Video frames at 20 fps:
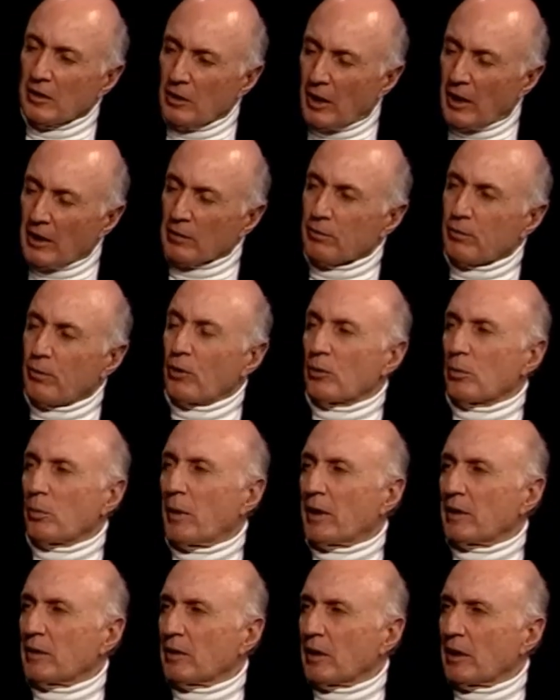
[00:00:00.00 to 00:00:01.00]
You had a fourth
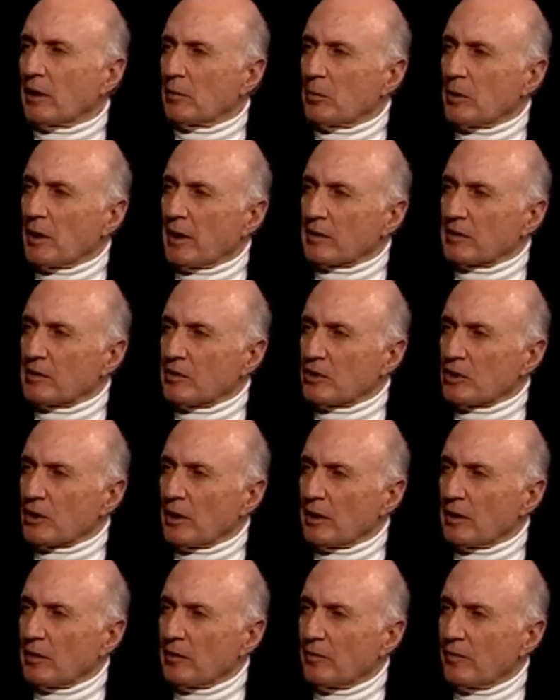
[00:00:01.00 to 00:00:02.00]
botulinum toxin
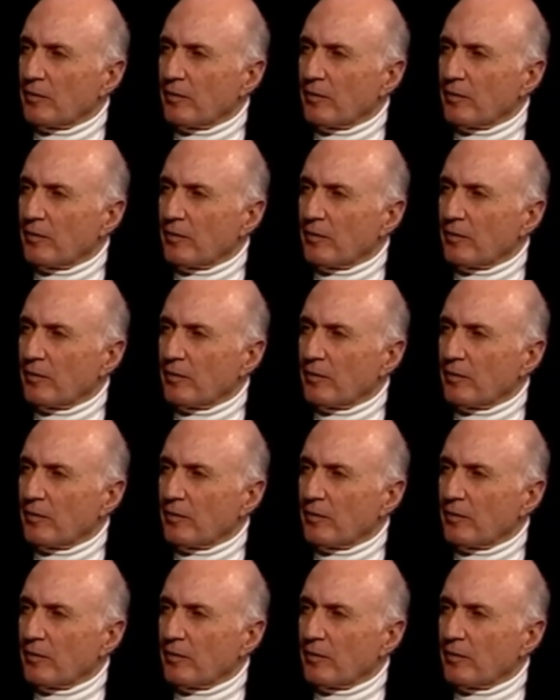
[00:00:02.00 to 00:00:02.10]
shot.